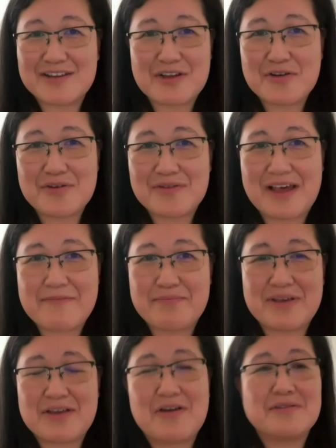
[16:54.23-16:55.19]
you know, like
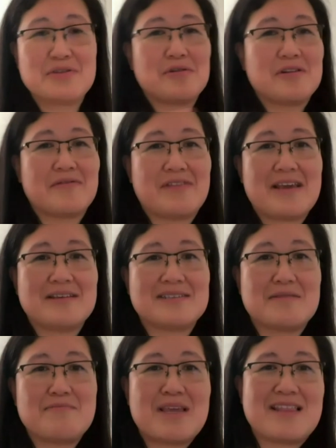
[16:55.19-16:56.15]
beyond all of these
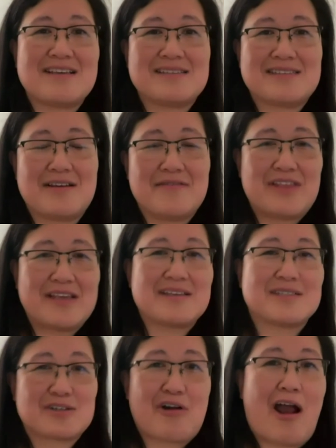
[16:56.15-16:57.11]
immediacy of
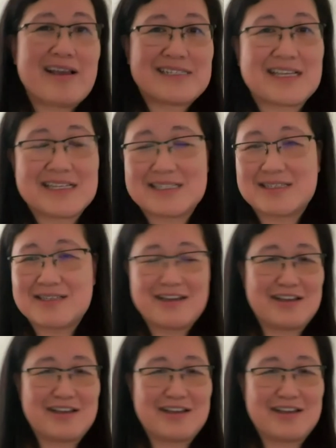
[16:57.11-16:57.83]
these crises,